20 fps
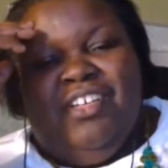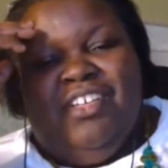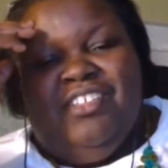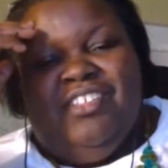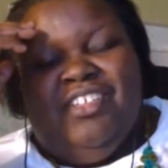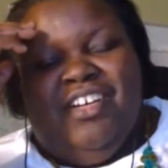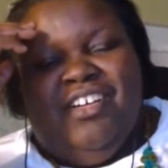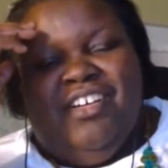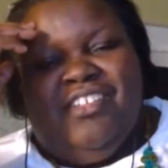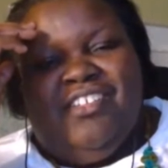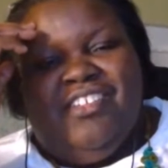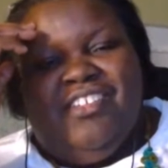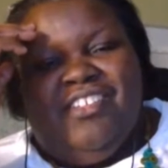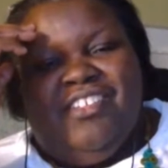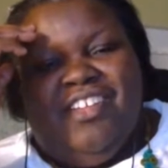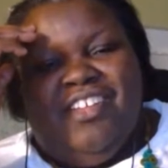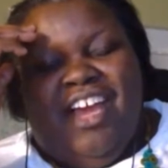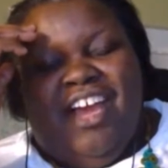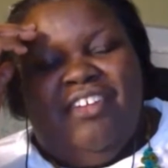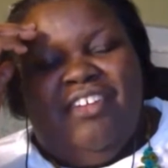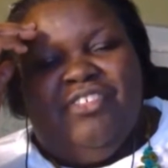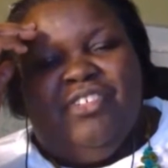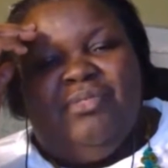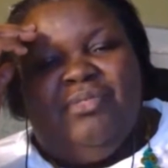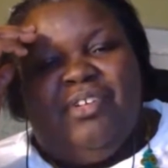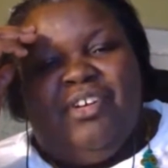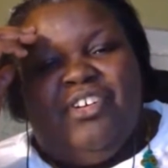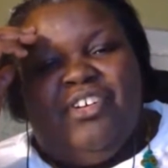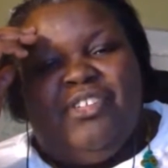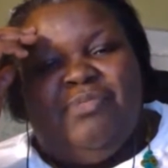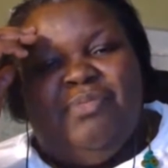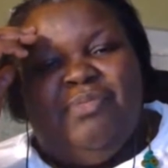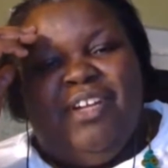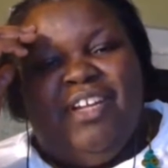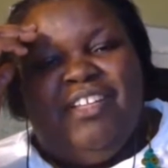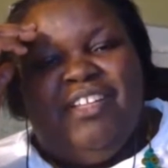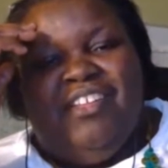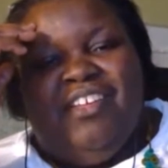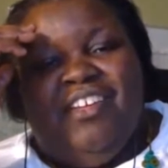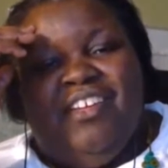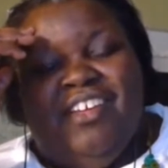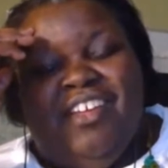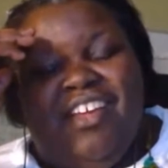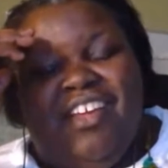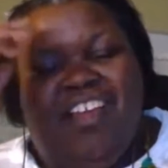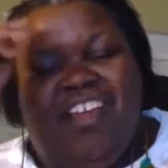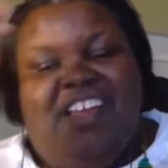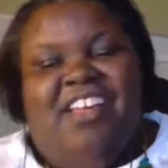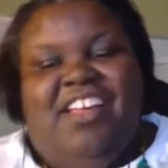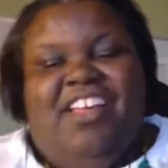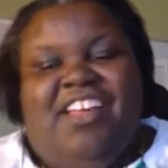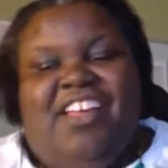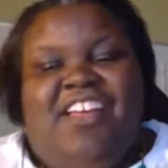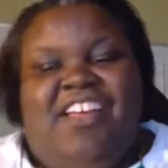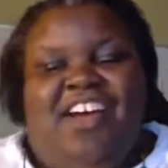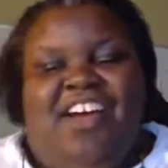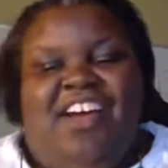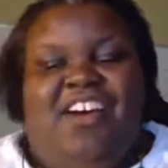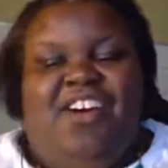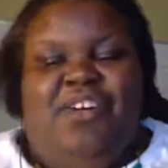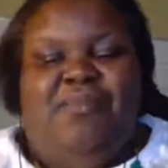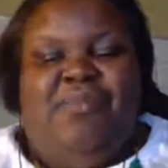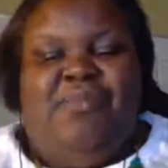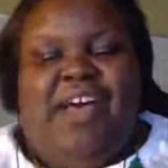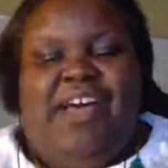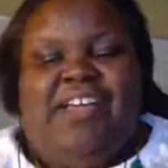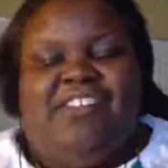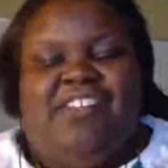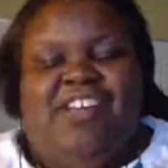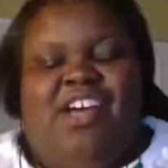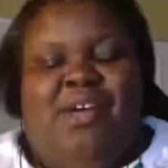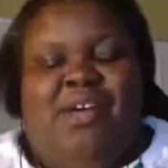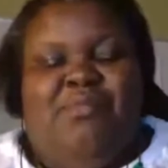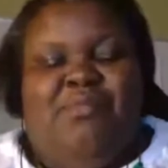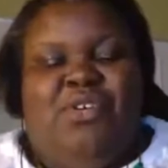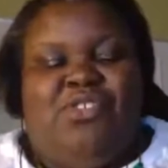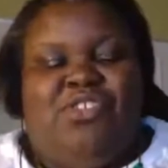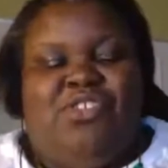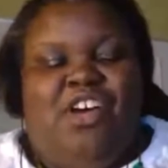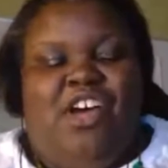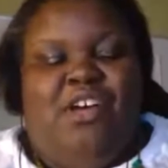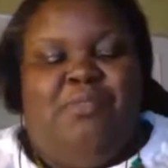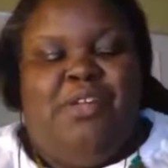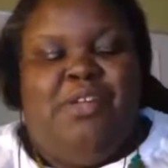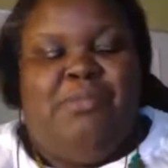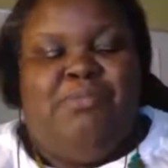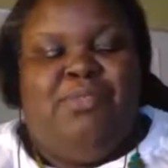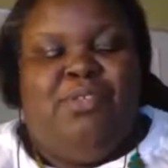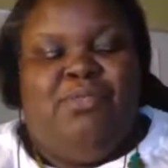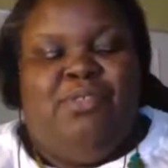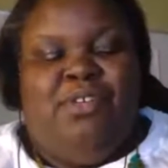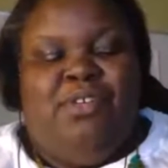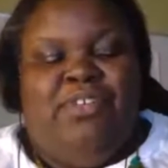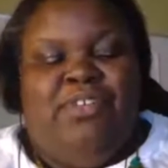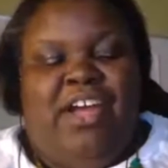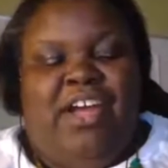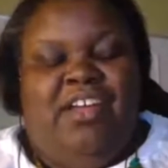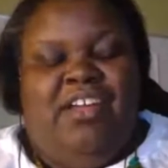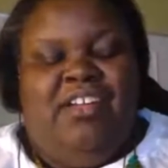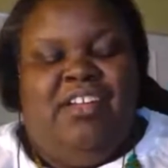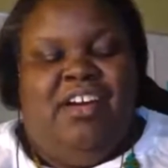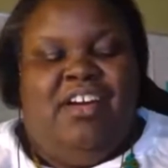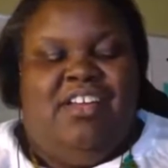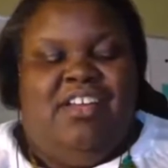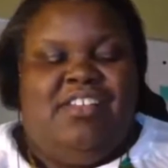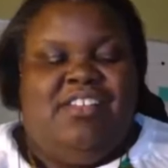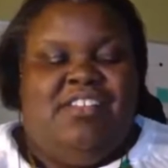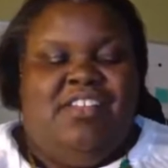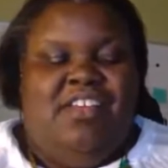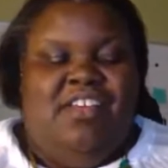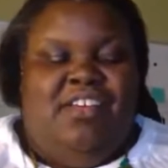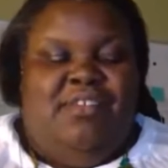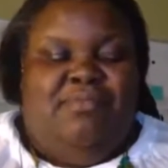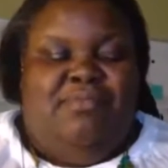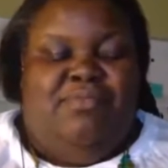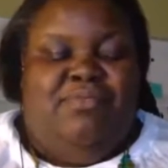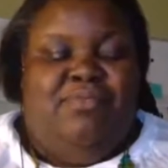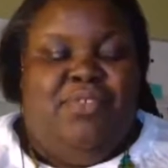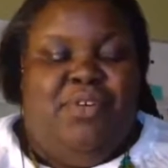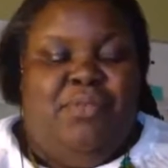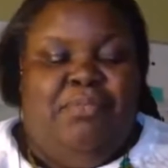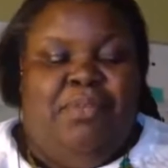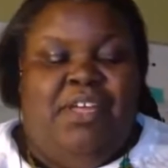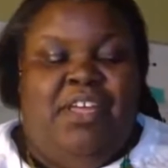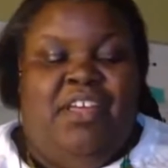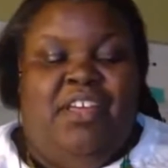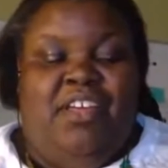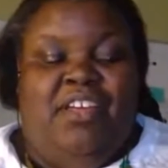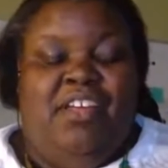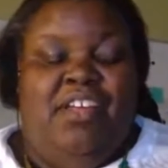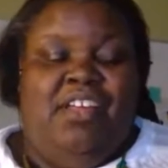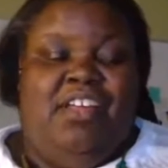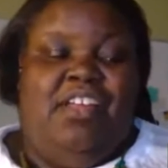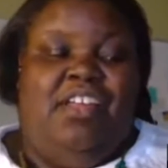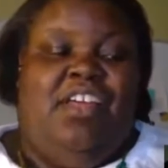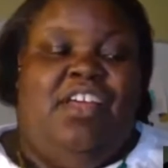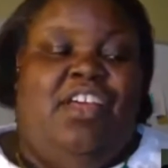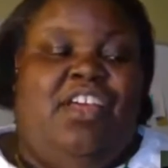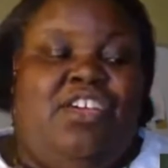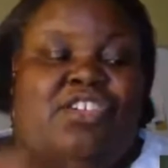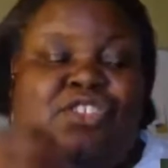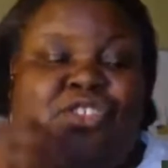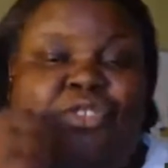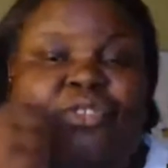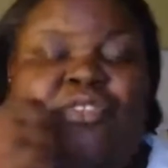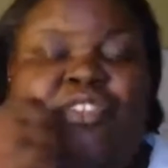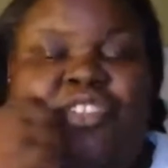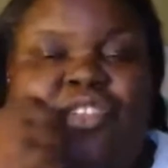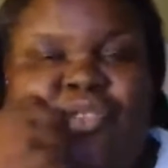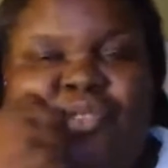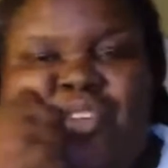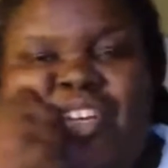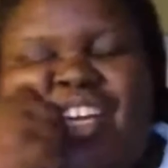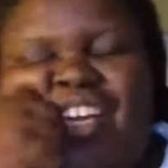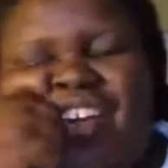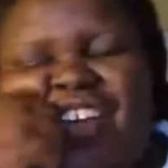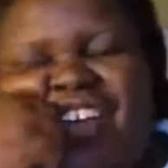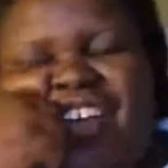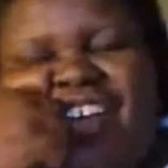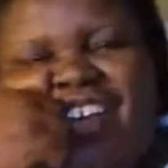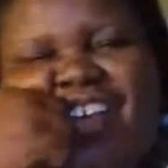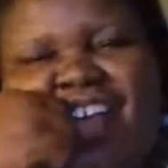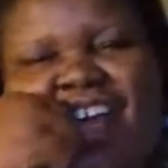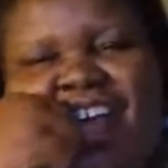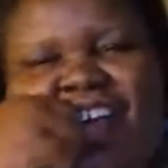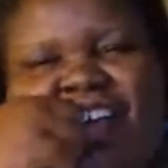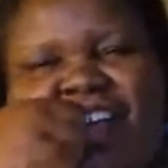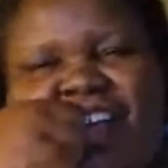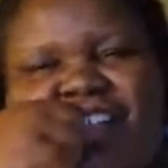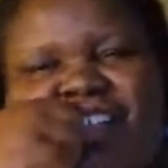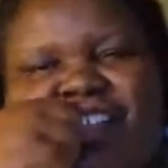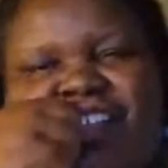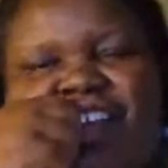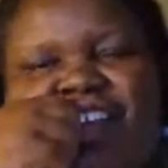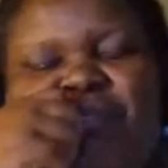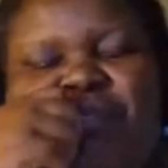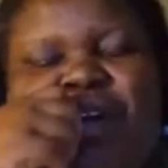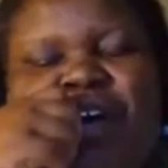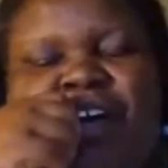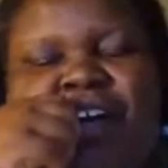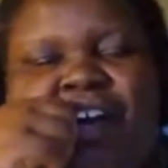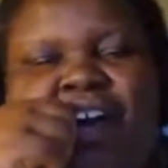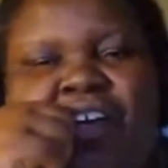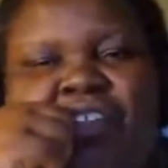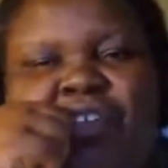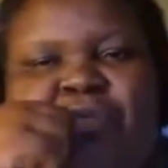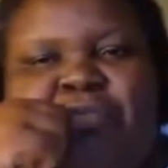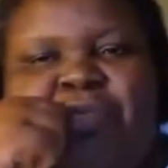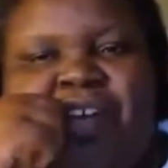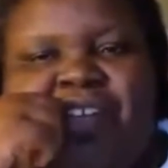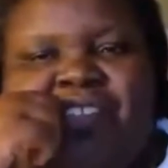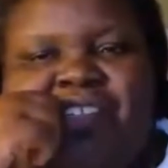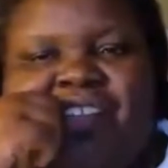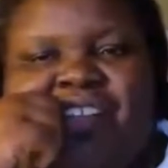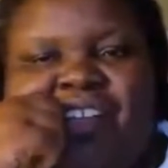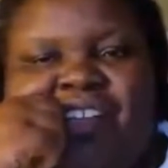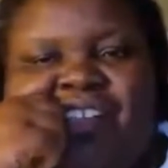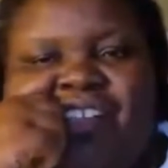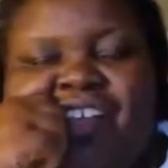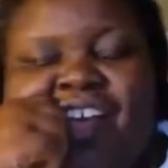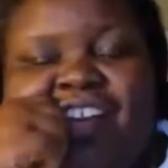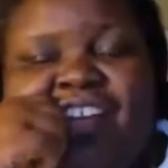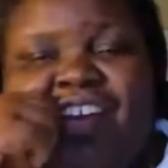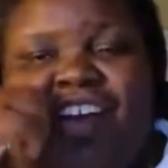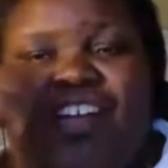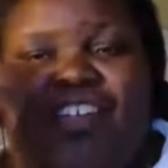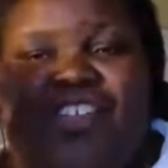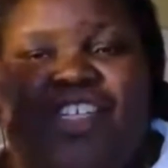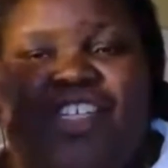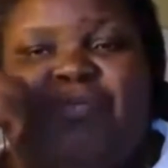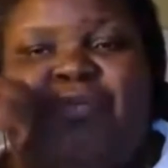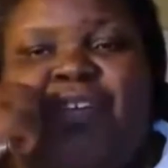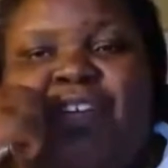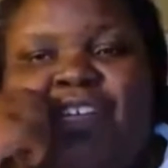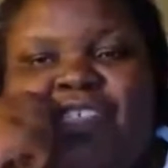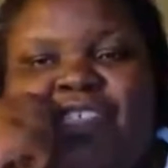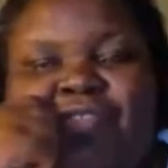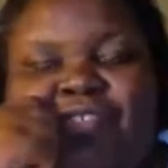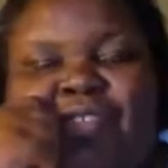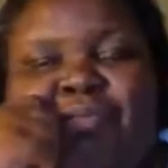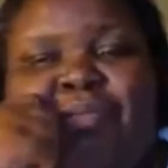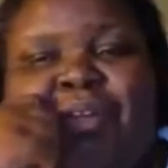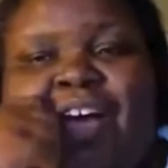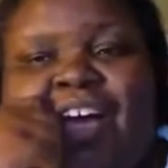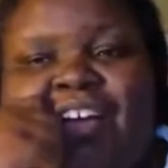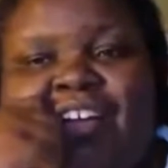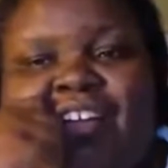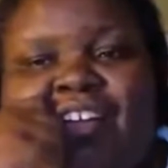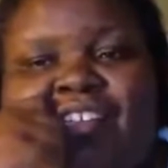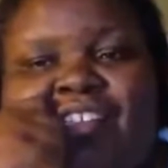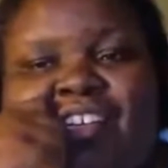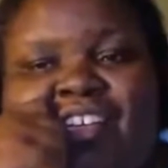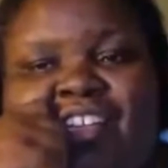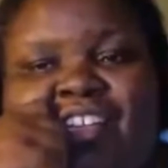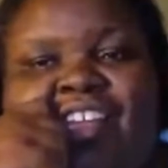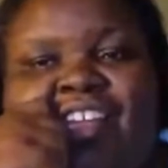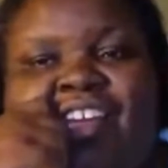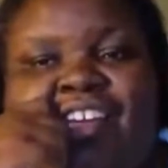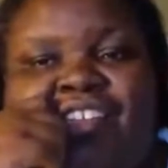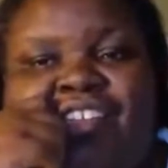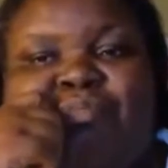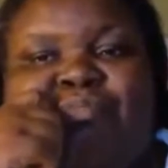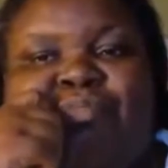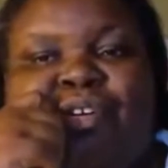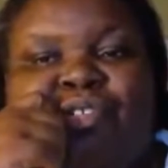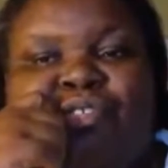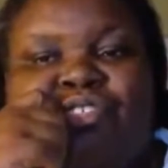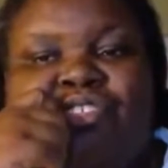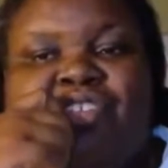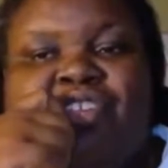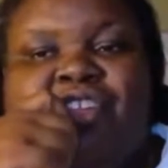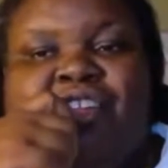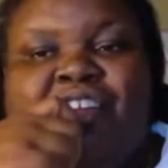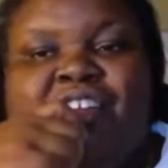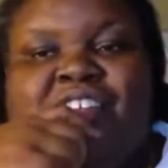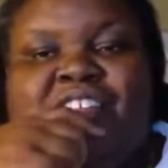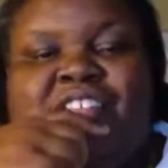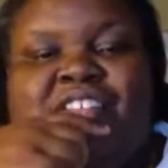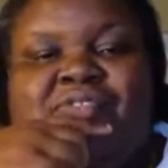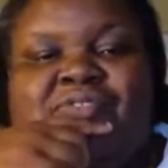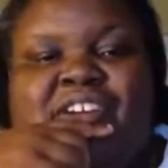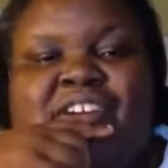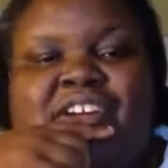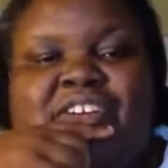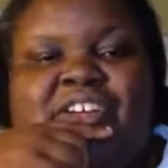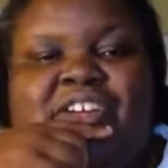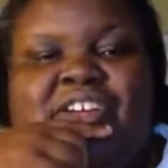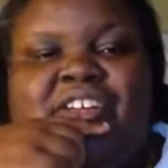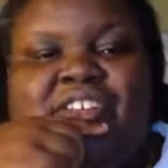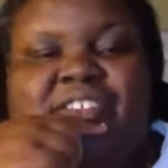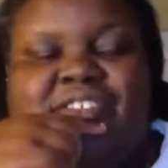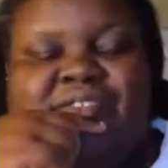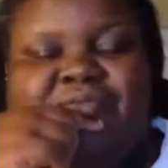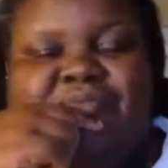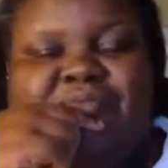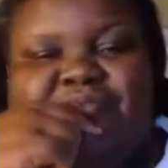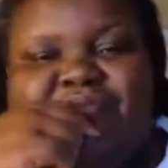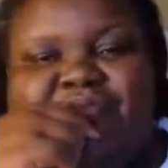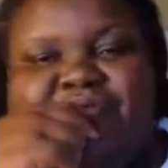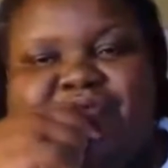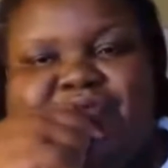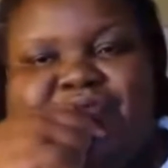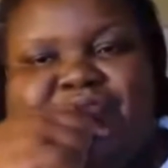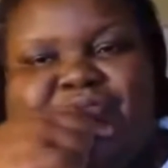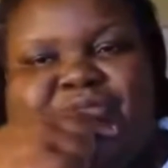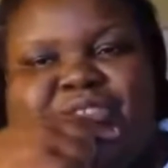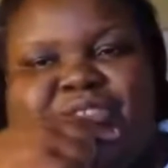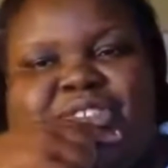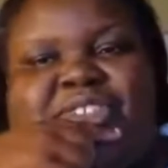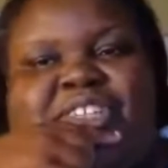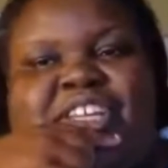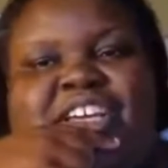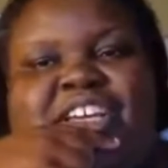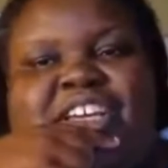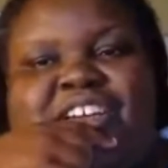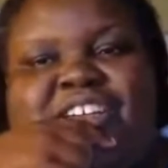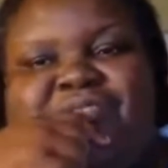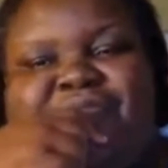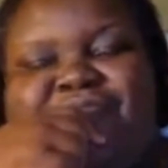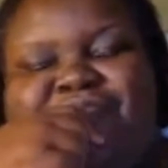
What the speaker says: he does afterwards, but I think as time goes on, people will recognize him for being truly unique as among other presidents, and not just because of his blackness. I think his approach to things is very unique.